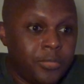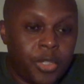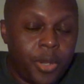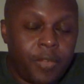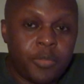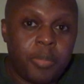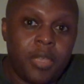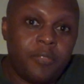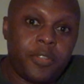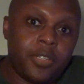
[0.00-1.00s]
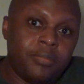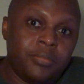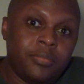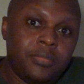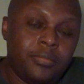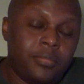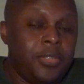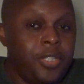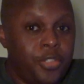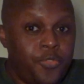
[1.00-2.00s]
don't have to pay for it.
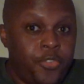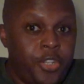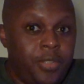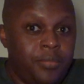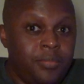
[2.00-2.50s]
It's free.